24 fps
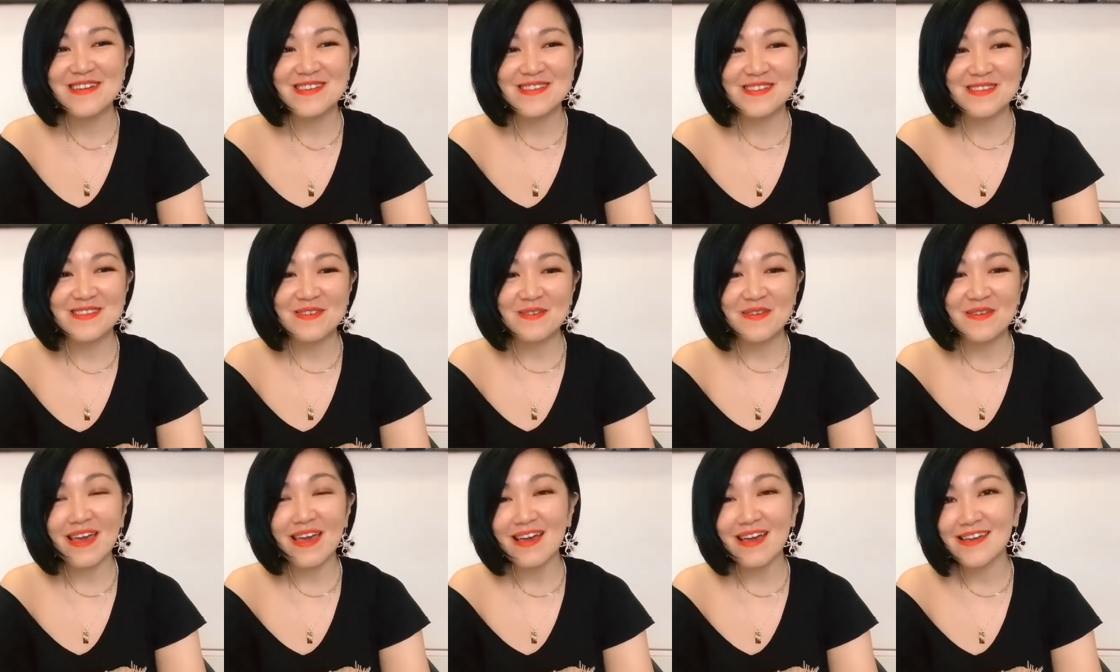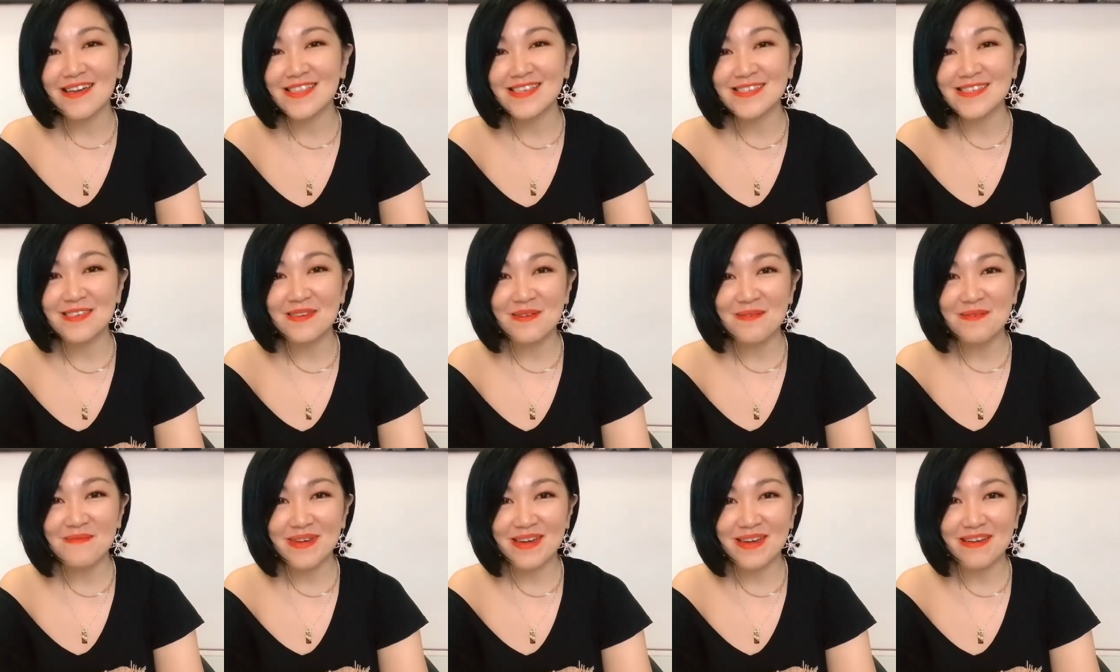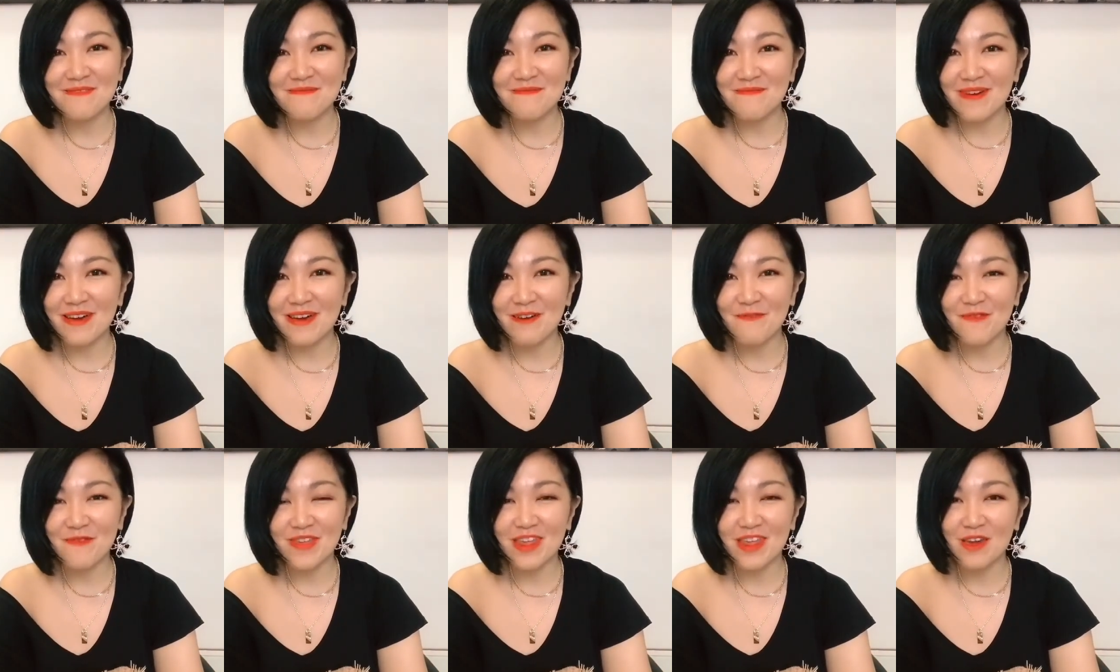So yeah, this time I come
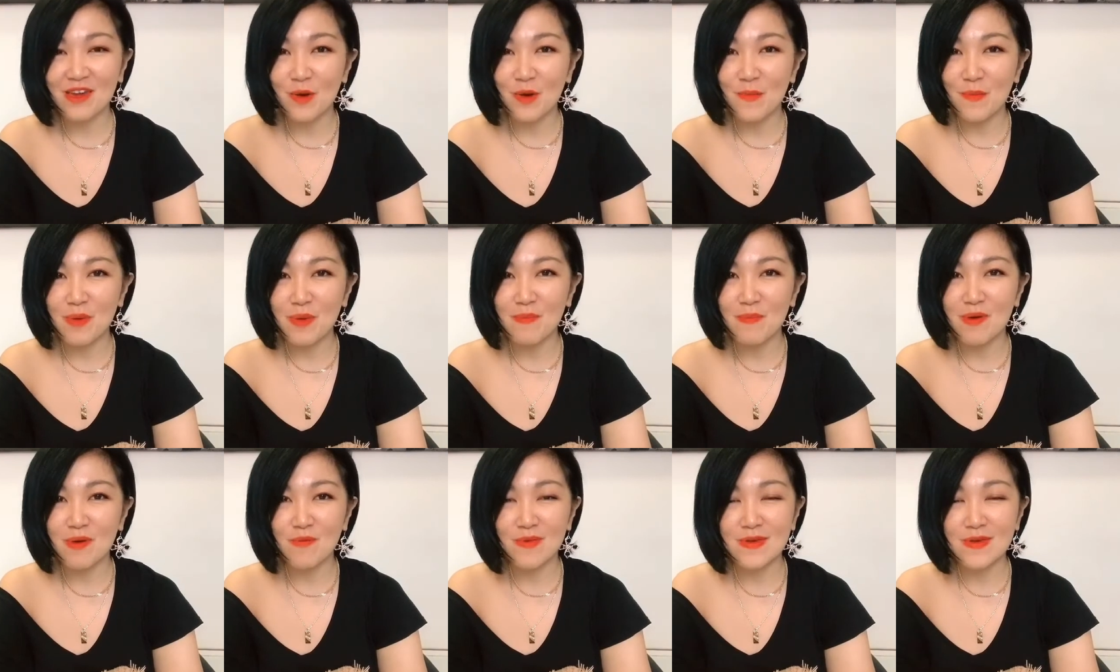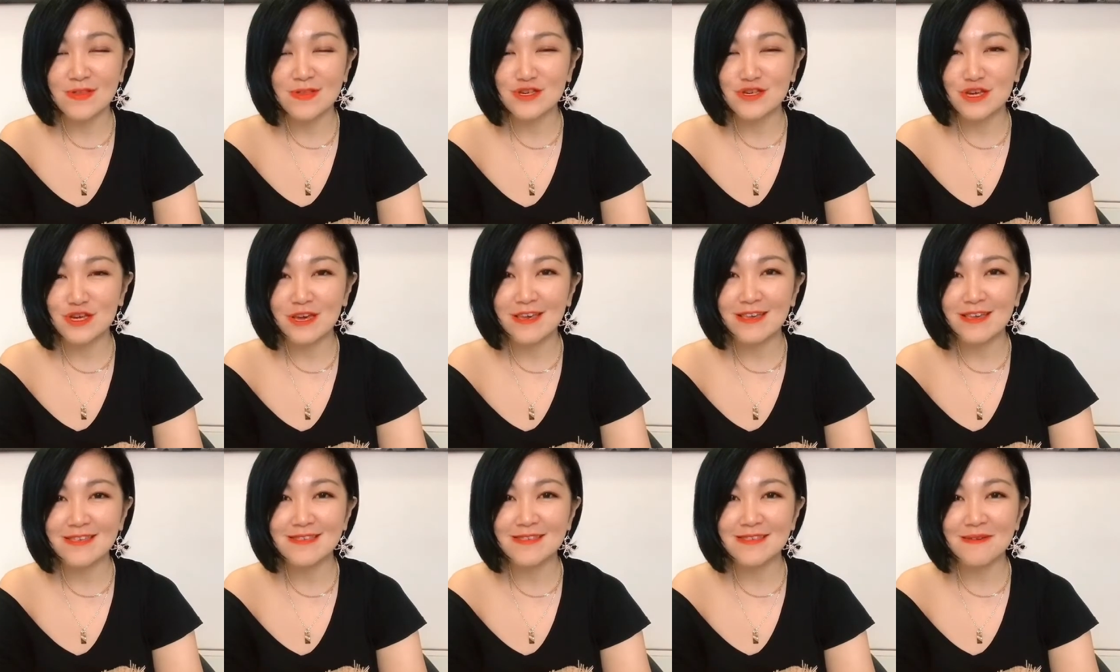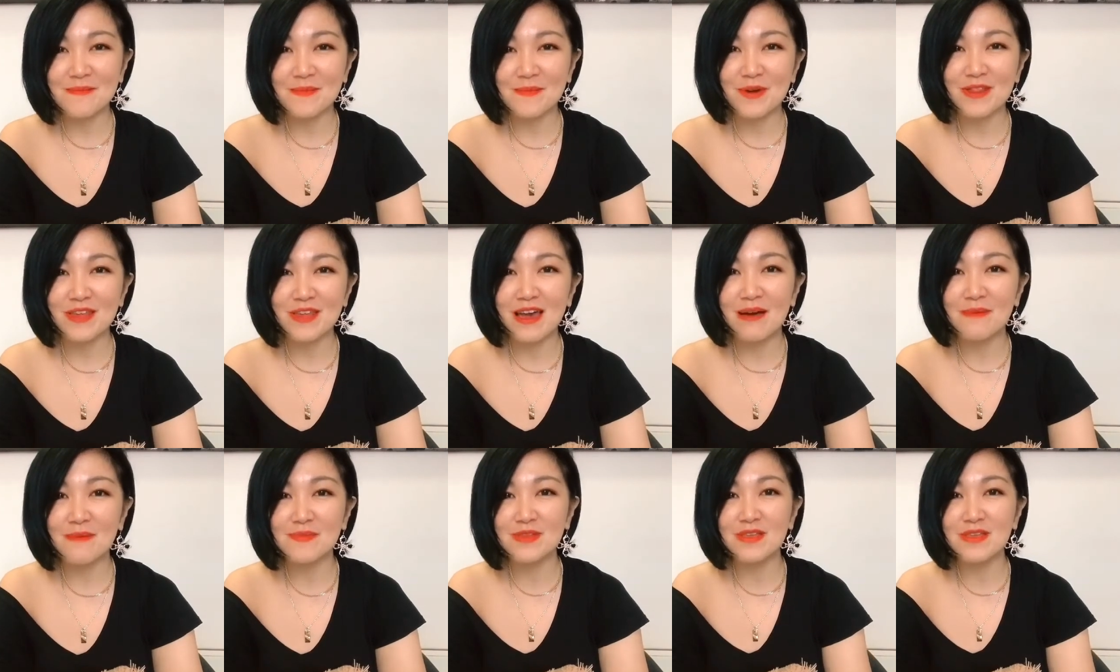back with a commitment, which is I'm gonna
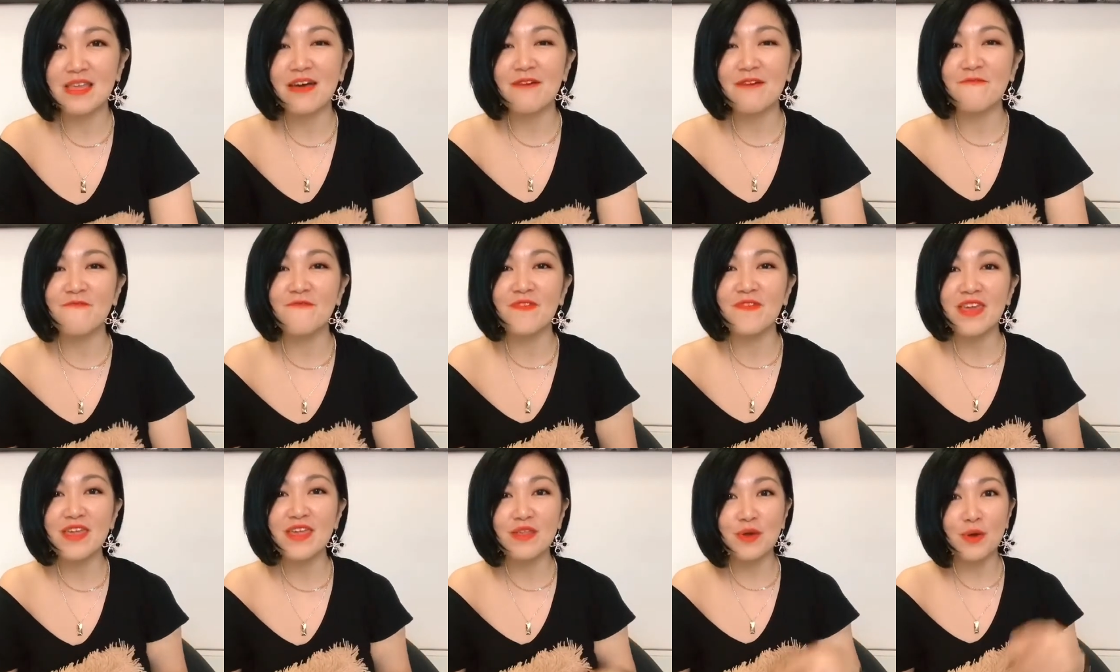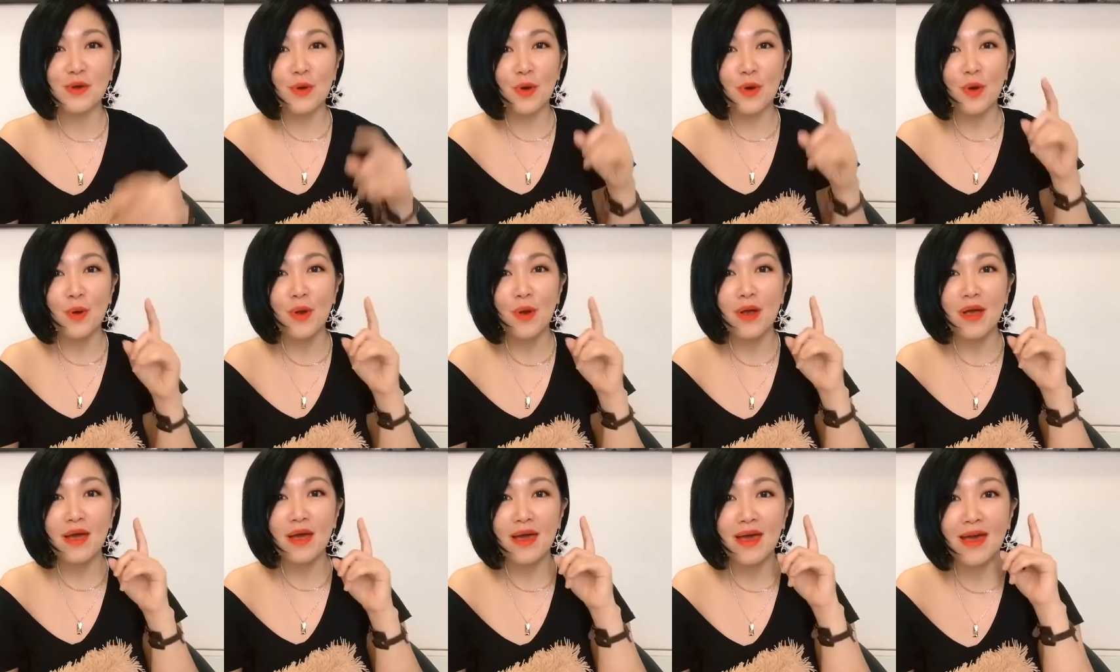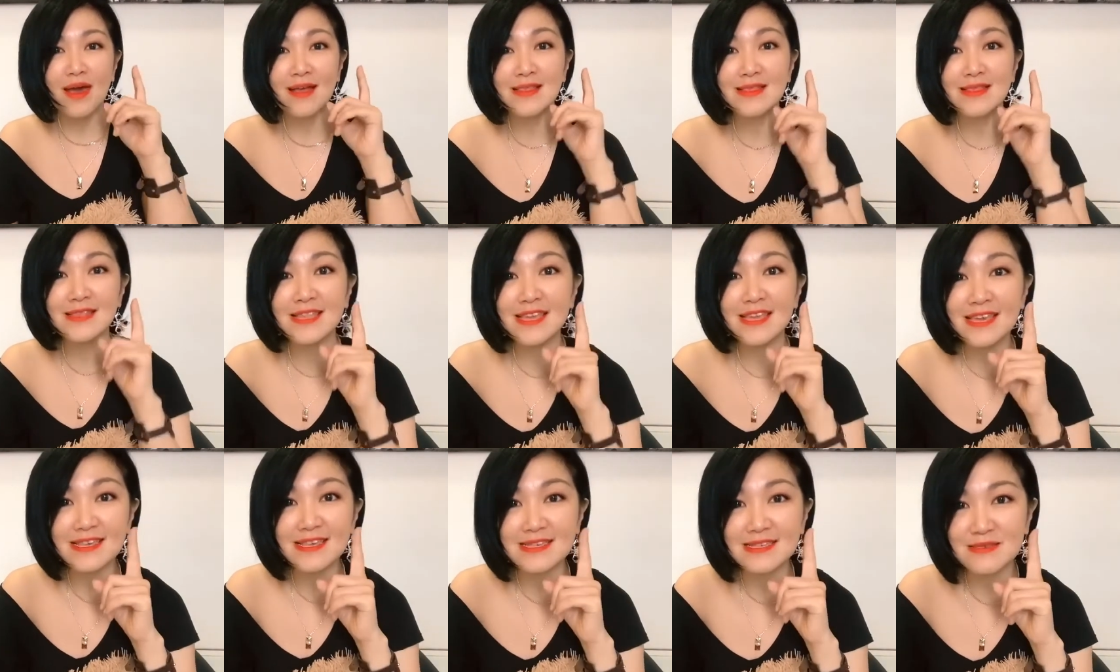upload a video at
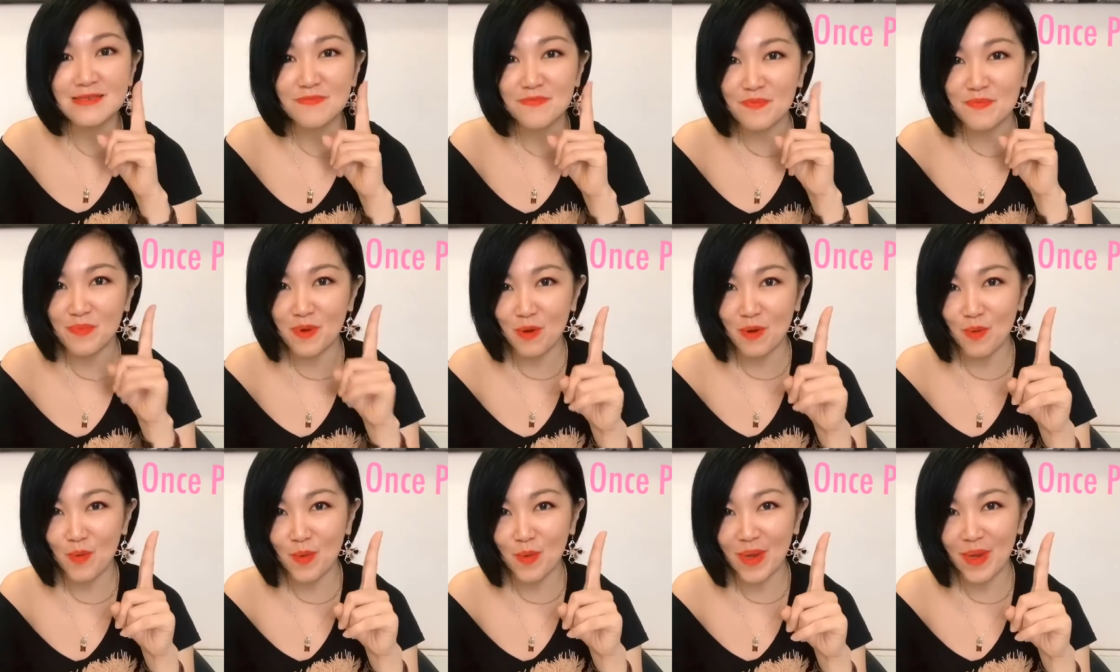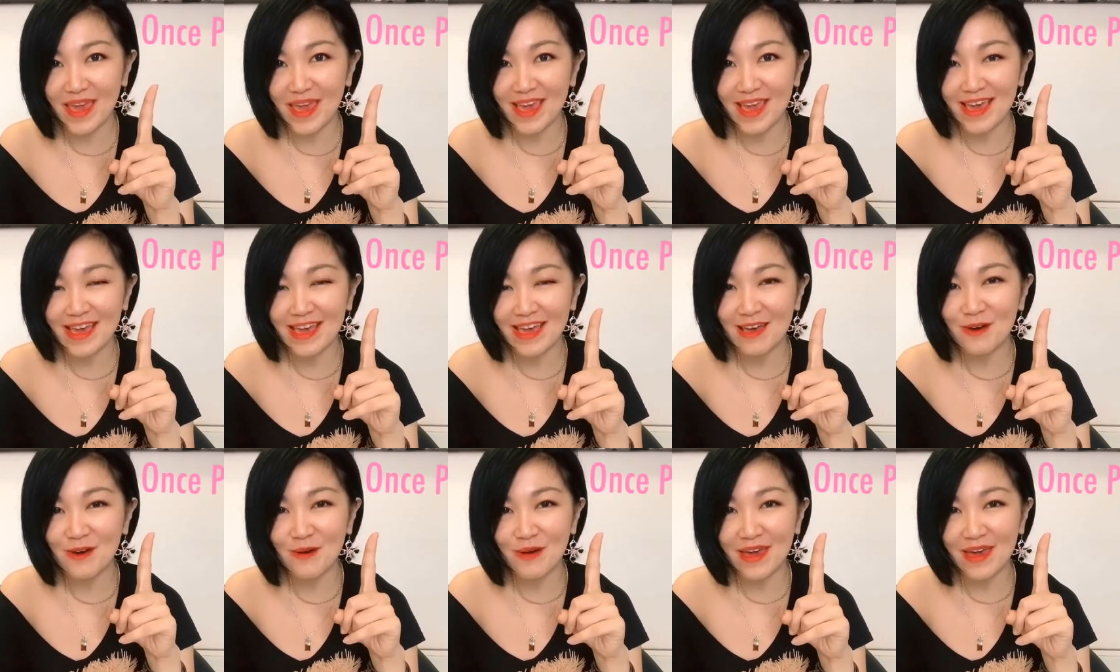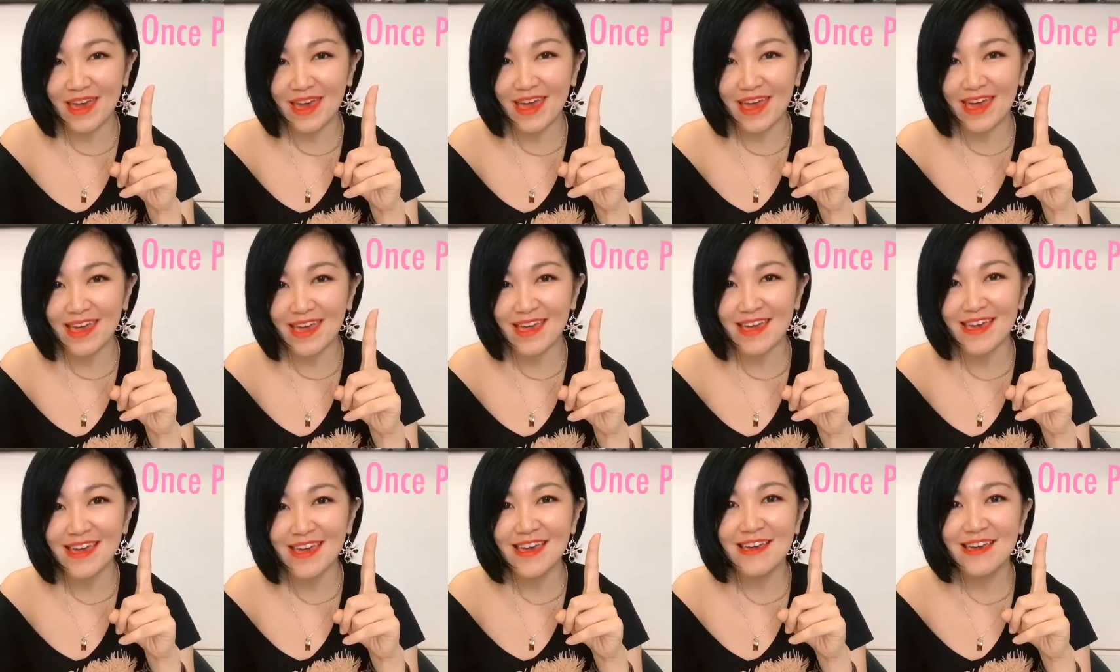least per week.
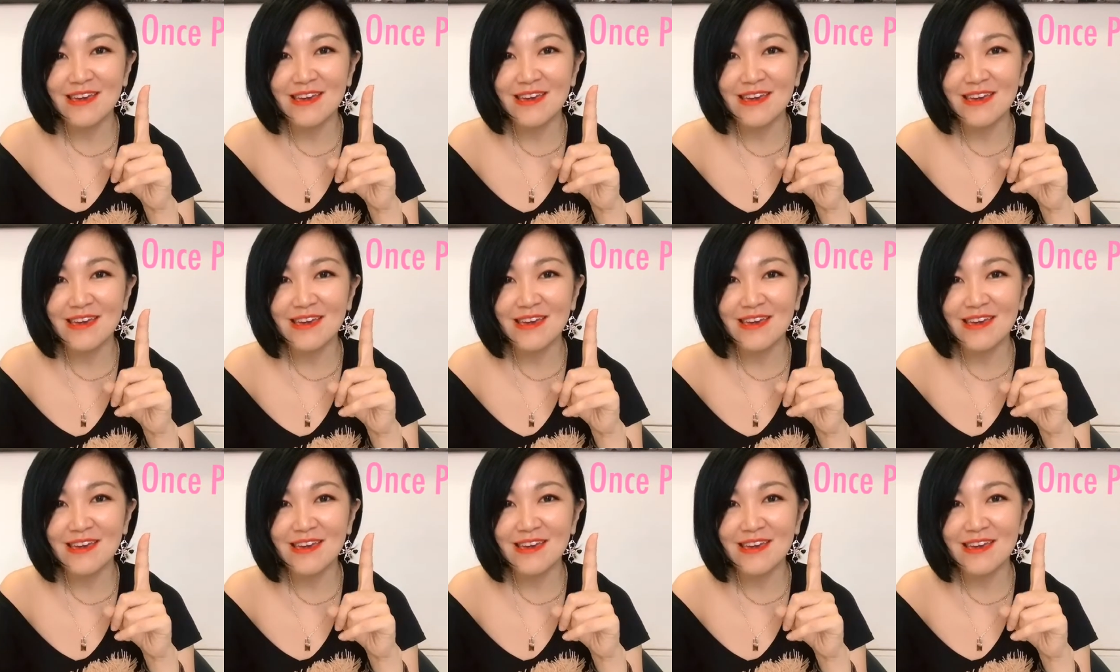Okay,